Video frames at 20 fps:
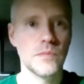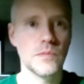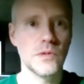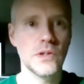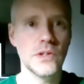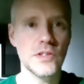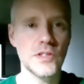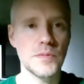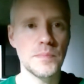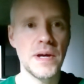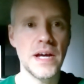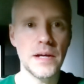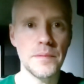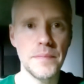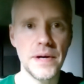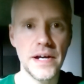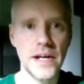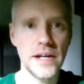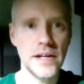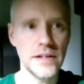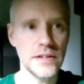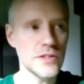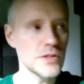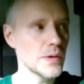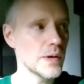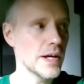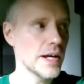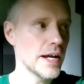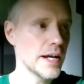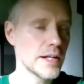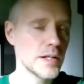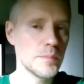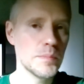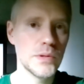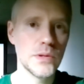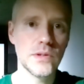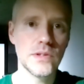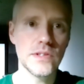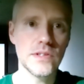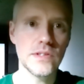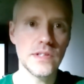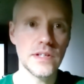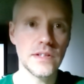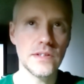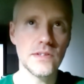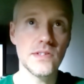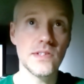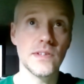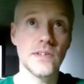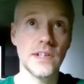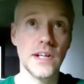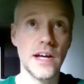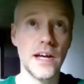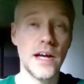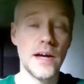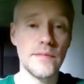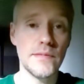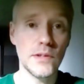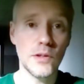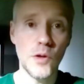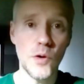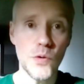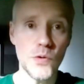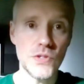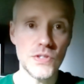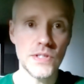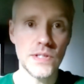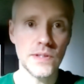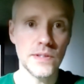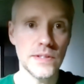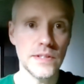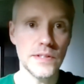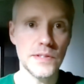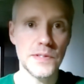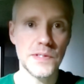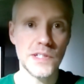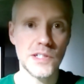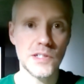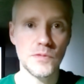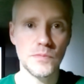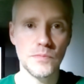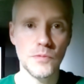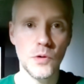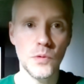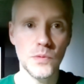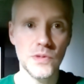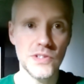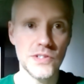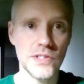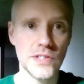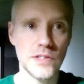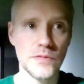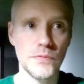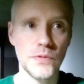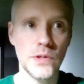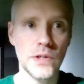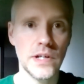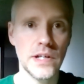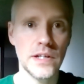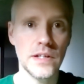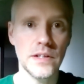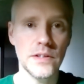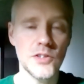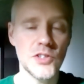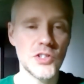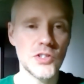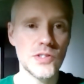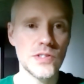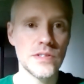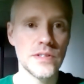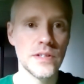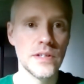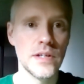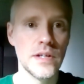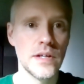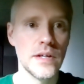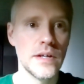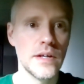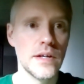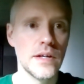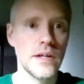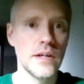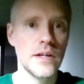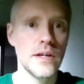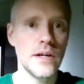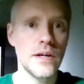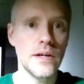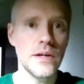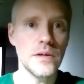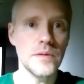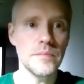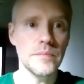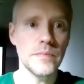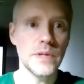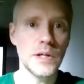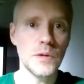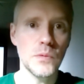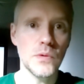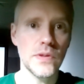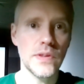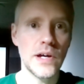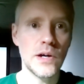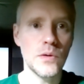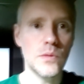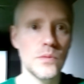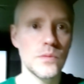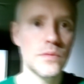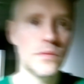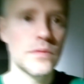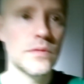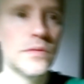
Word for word: I'm gonna smack my head. So I had to put these at the ceiling. I have a low ceiling; it's six, only six foot eight inches, um, and without